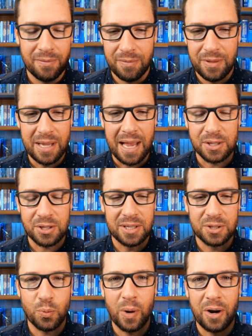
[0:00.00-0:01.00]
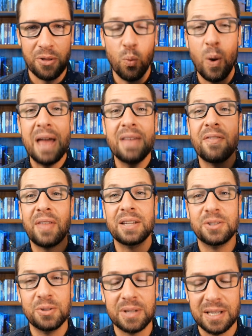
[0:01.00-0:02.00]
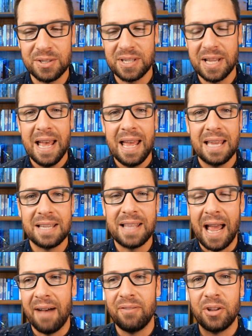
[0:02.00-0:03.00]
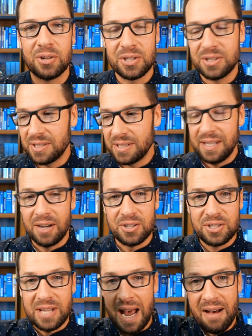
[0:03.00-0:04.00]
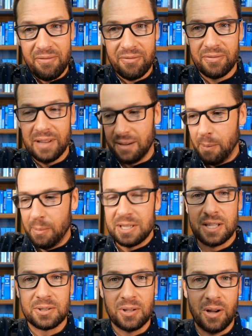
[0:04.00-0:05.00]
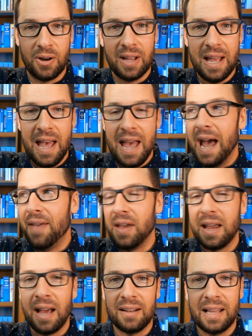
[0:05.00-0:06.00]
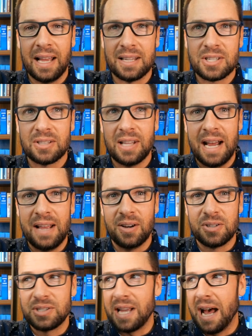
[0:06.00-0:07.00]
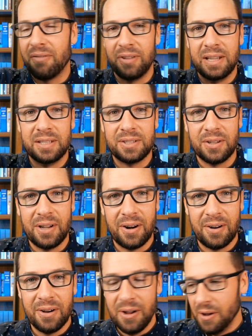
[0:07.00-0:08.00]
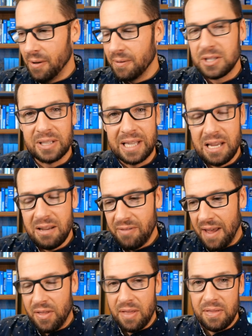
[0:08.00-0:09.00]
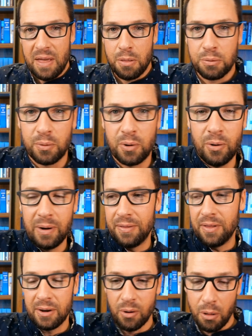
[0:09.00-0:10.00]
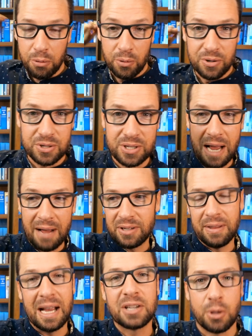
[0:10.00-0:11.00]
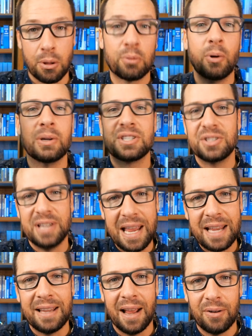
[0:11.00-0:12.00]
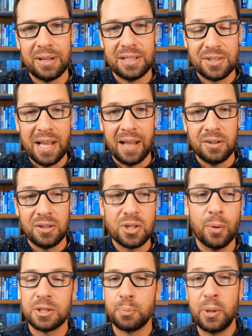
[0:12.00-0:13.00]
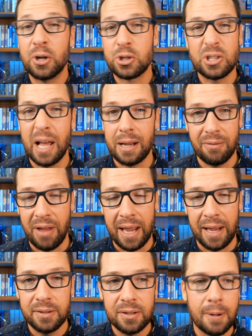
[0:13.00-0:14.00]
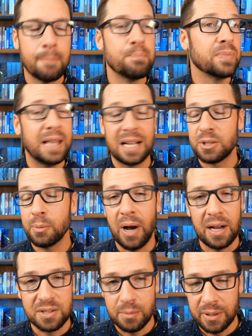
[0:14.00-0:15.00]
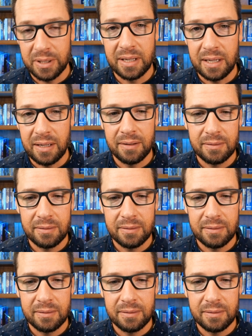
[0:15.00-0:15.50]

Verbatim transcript: the Exodus where the way that they do this is they have their staff, like maybe it's this long, and they kind of like slide their staff into their sleeve, and then they throw, and they go to throw their staff down. They actually throw a snake down instead. So it's pure sleight of hand. That's a possibility.